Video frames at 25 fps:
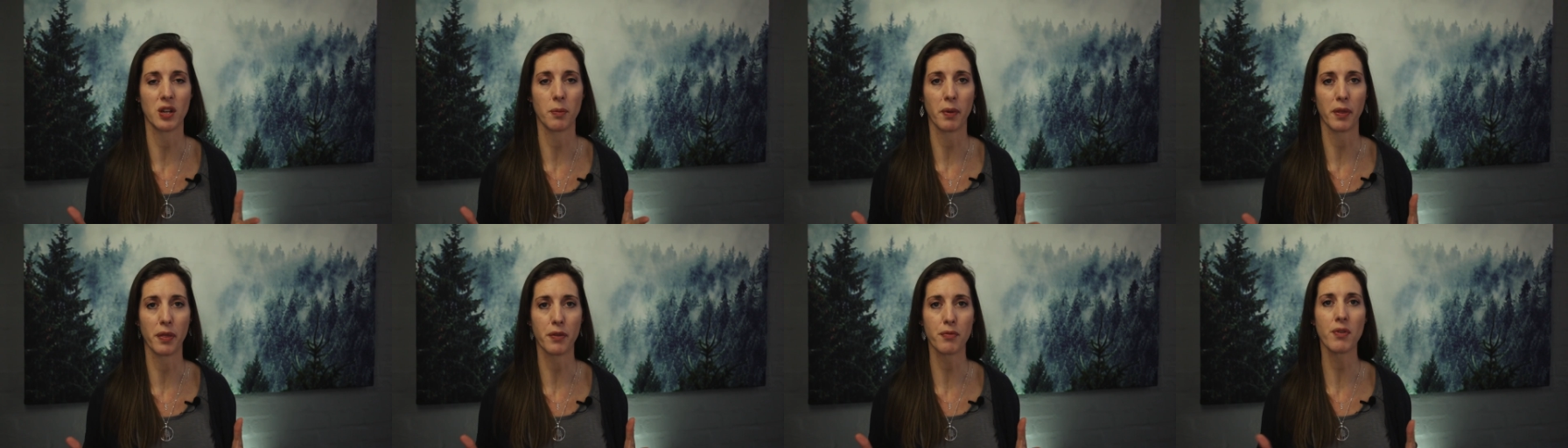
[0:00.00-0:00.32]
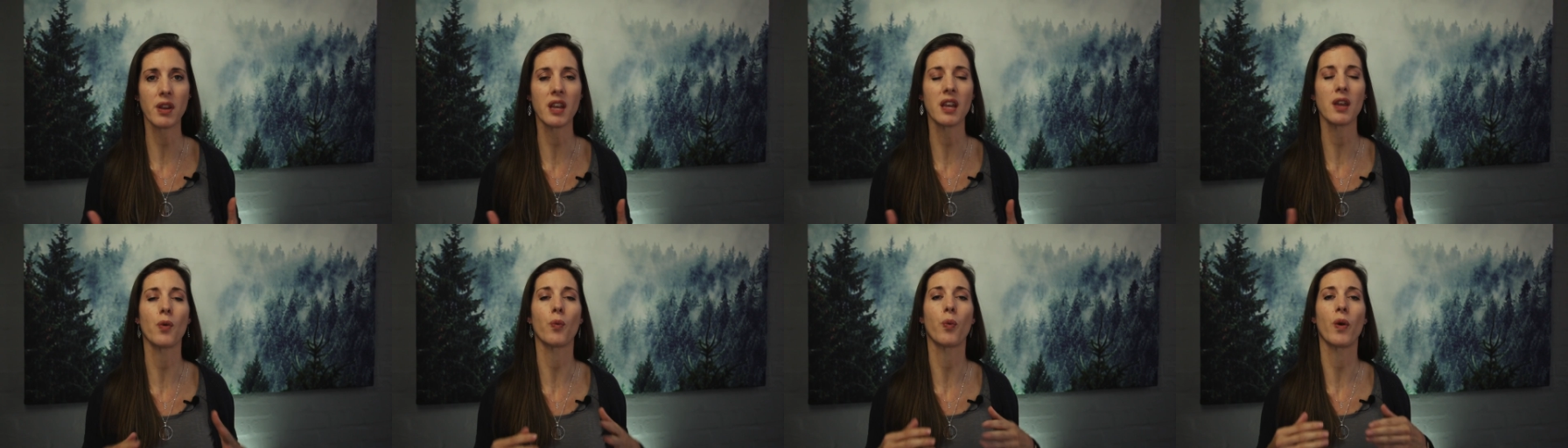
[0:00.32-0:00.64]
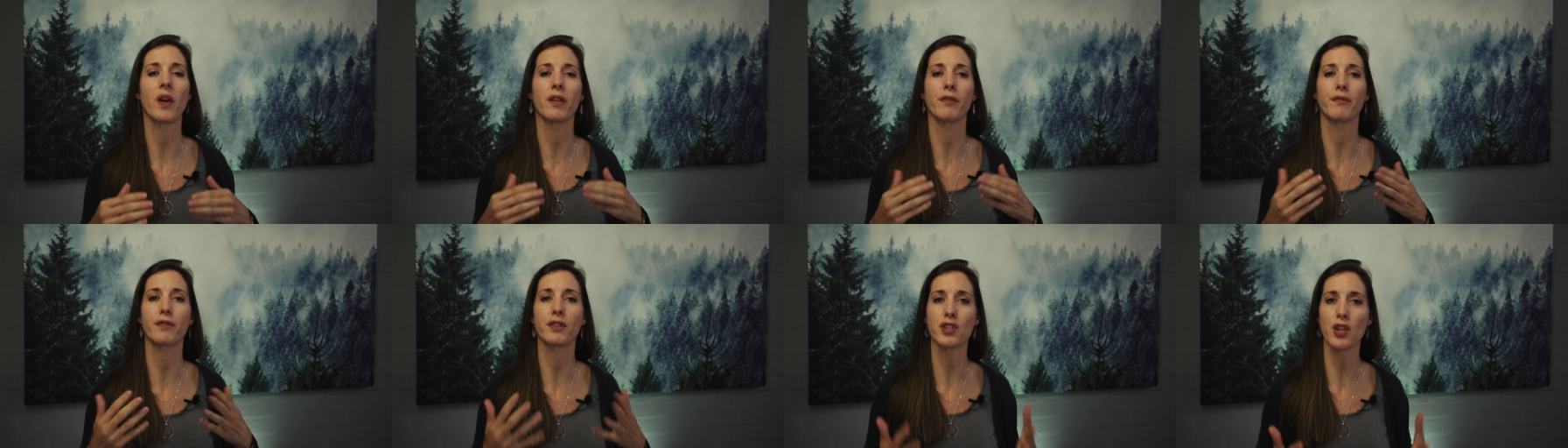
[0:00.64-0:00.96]
number 3,
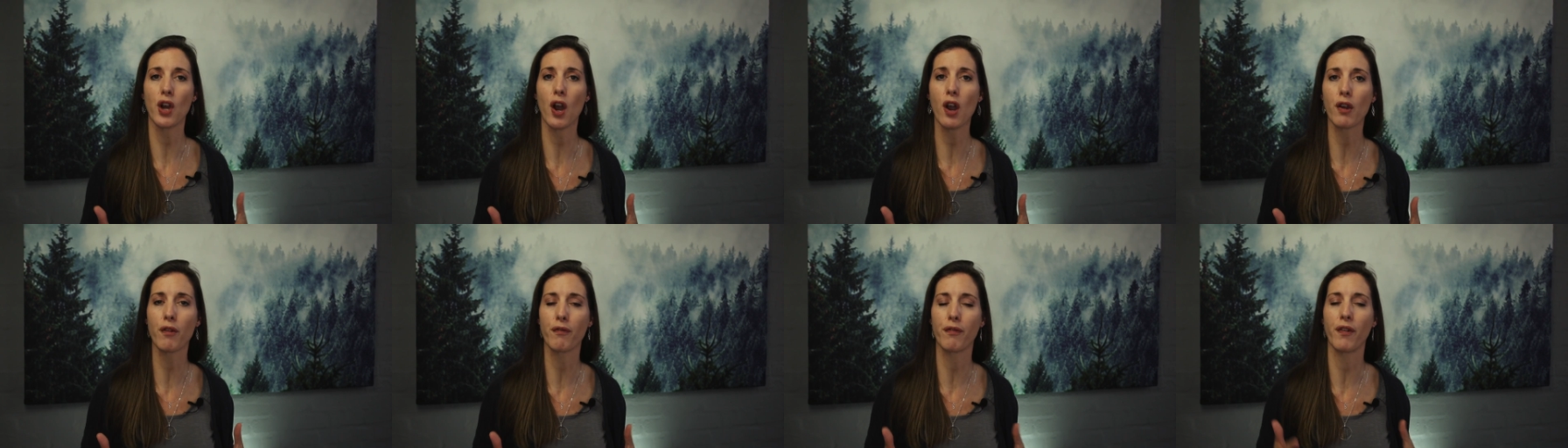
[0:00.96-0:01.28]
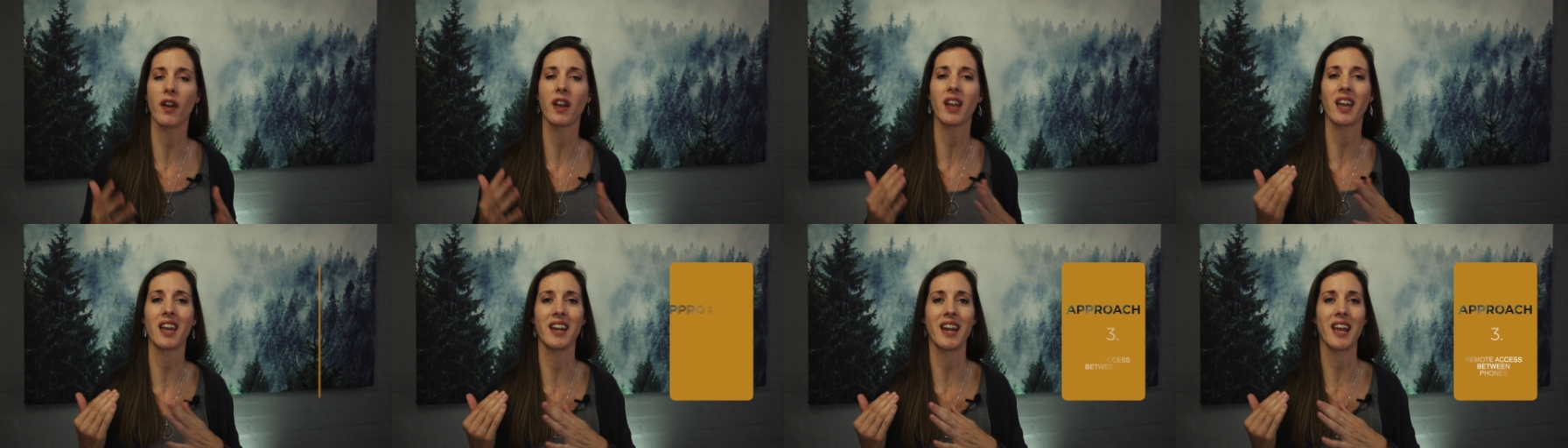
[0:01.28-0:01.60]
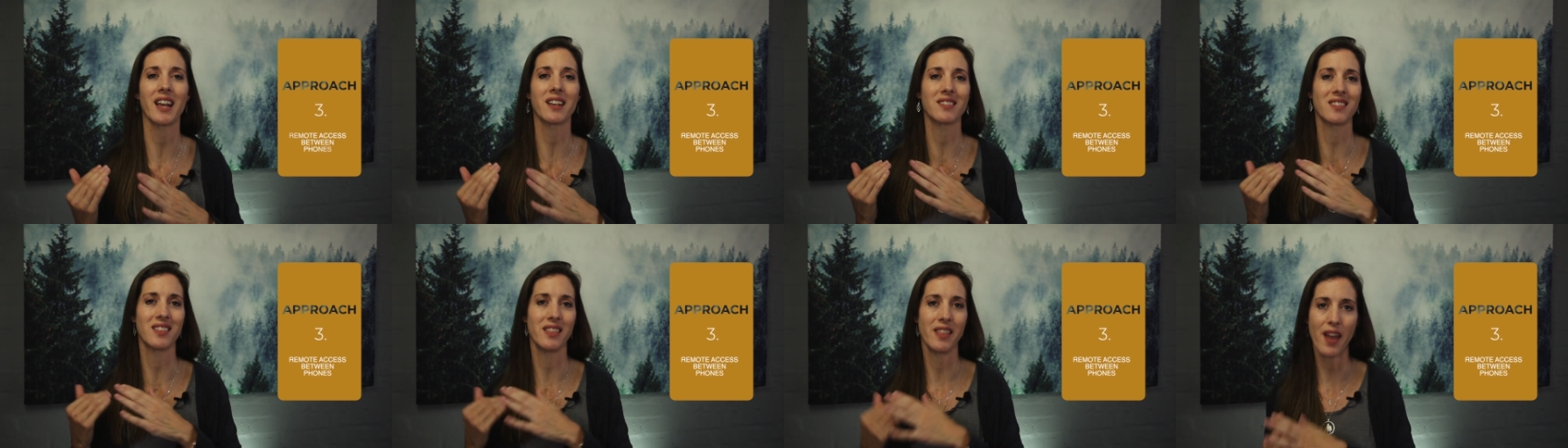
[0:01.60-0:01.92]
where the photographer
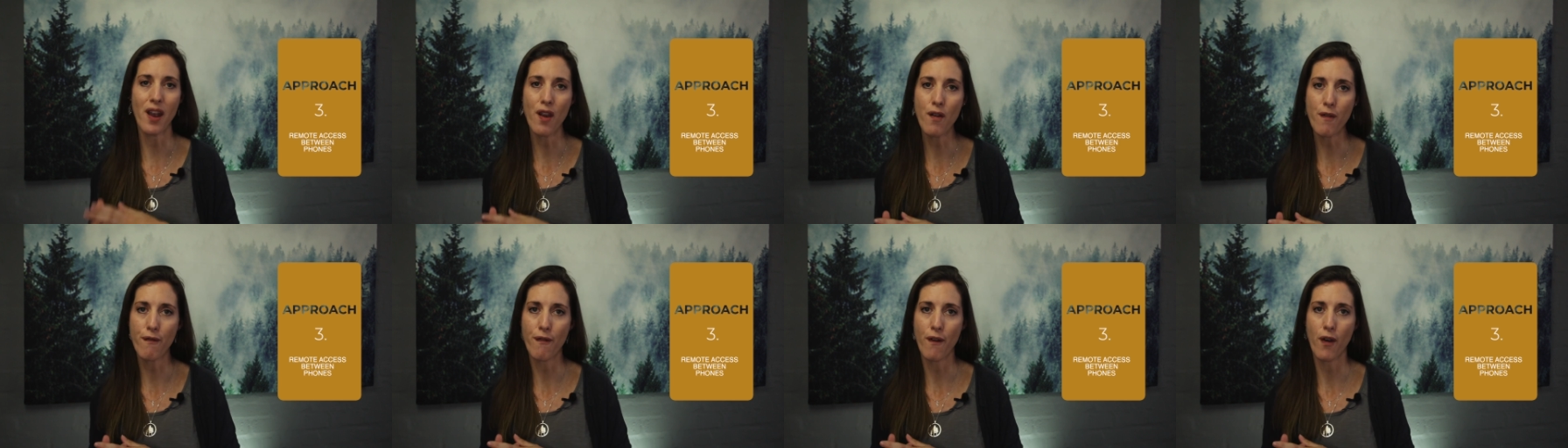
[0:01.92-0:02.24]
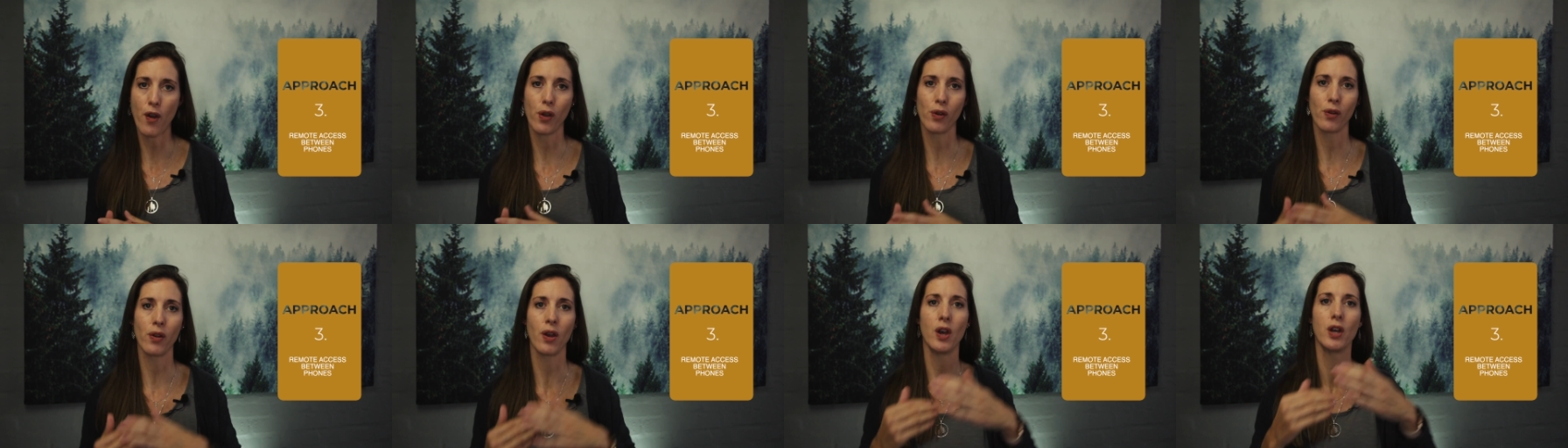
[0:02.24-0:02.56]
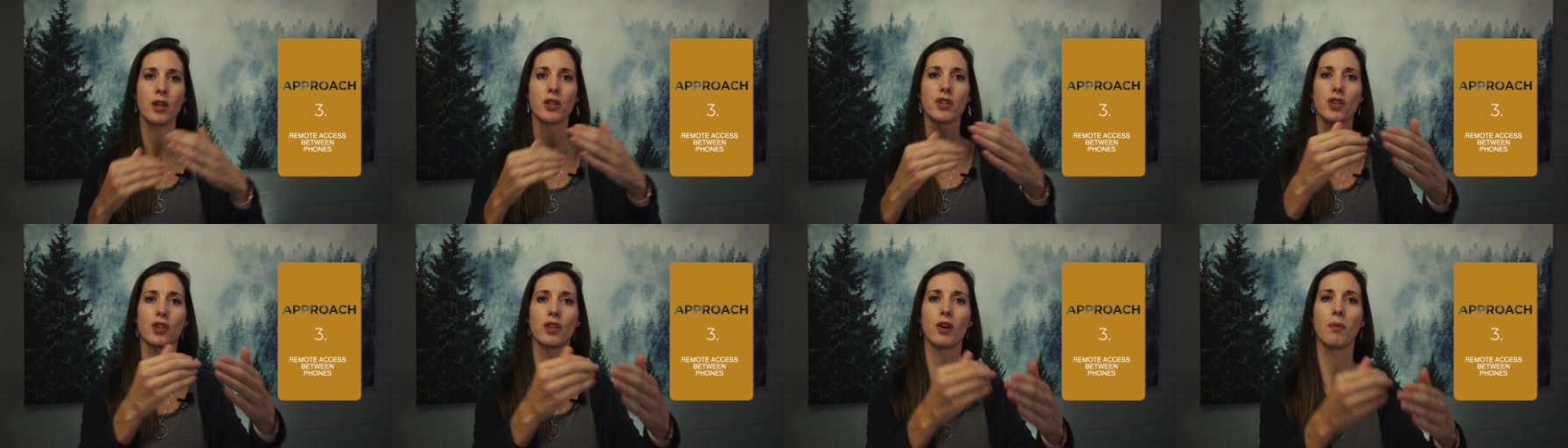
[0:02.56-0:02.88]
connects their phone
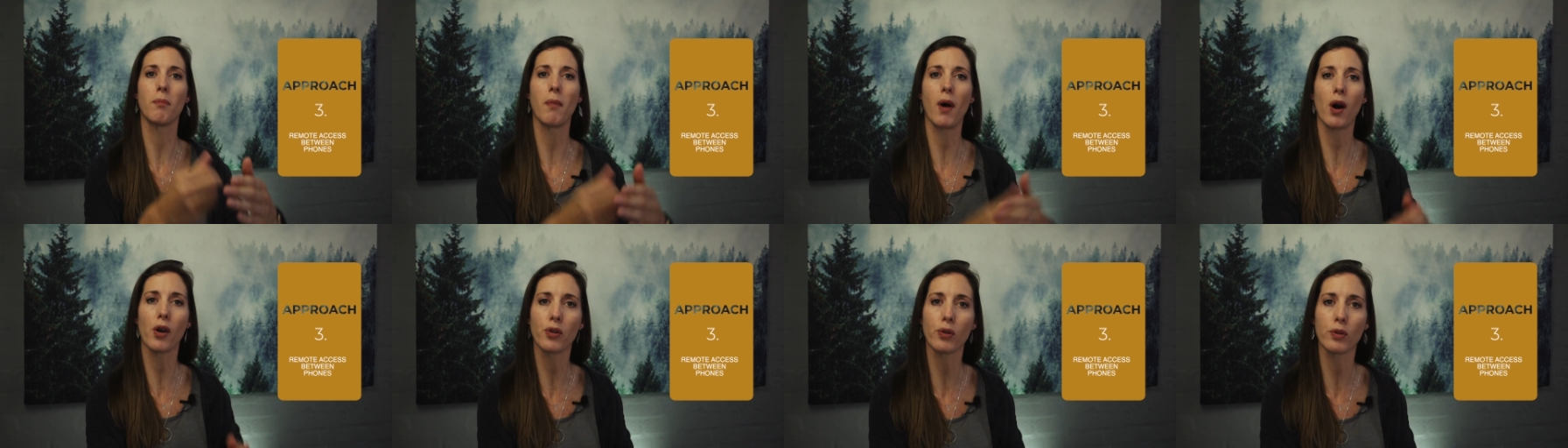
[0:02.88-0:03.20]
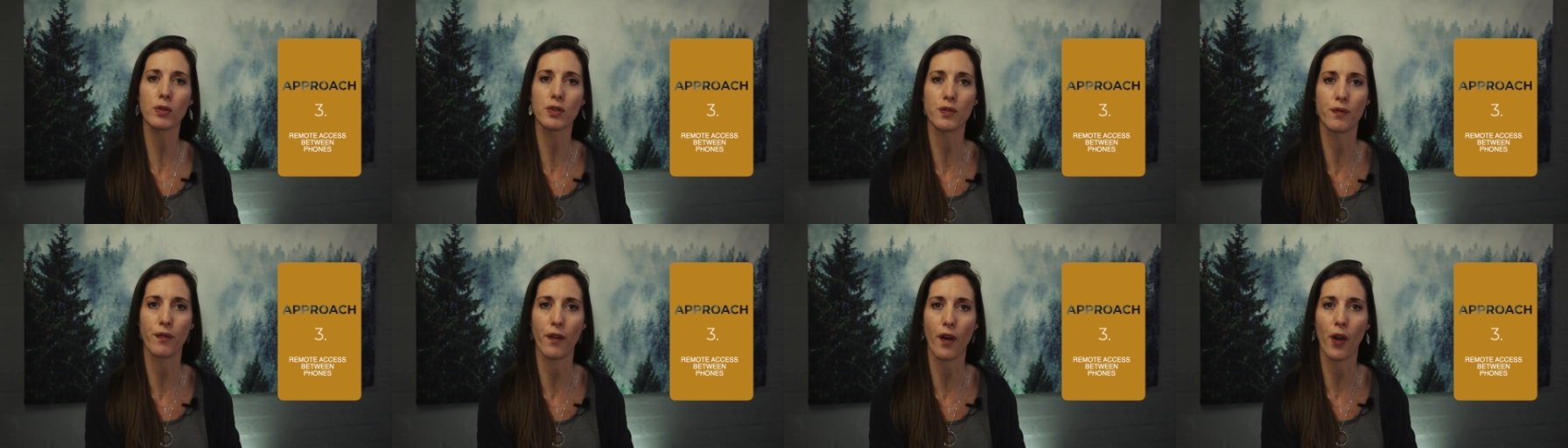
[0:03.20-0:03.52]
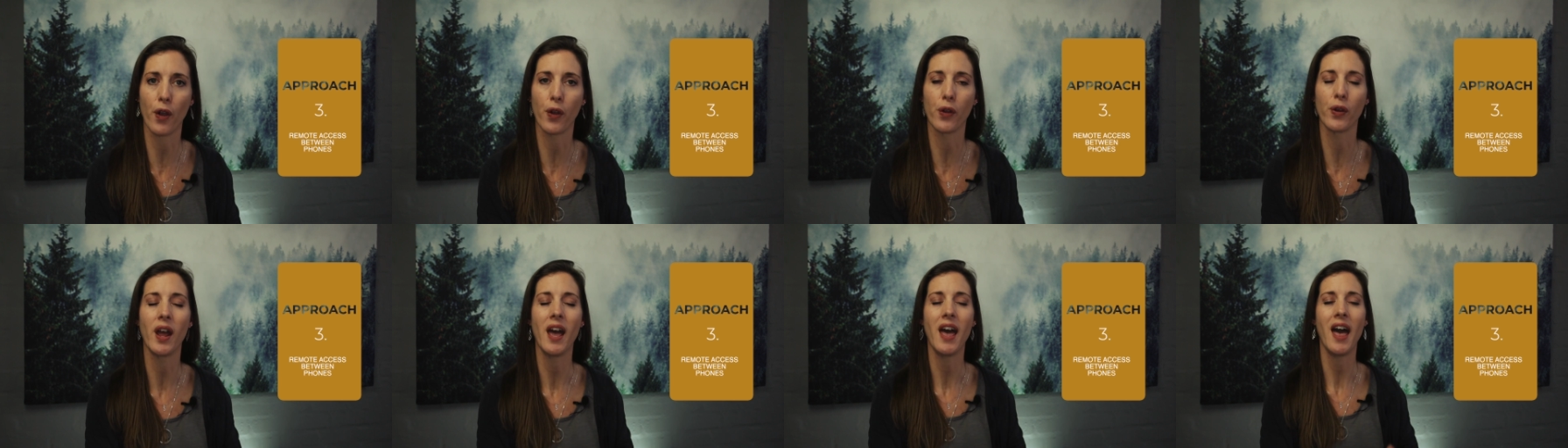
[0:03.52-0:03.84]
to the model's
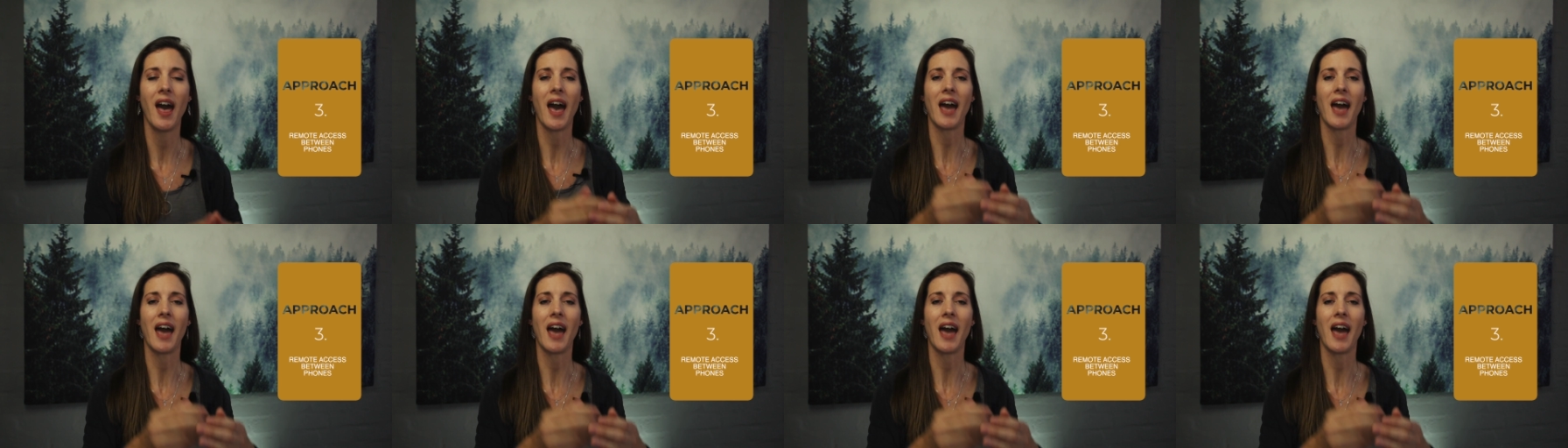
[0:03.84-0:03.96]
phone